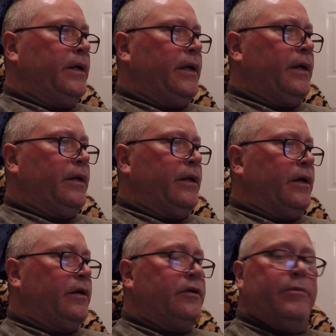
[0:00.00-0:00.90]
And
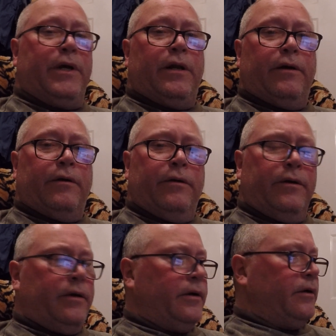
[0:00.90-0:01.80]
uh, to be clear,
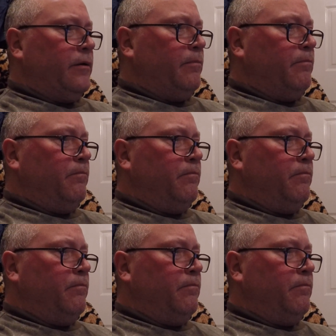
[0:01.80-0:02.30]
um,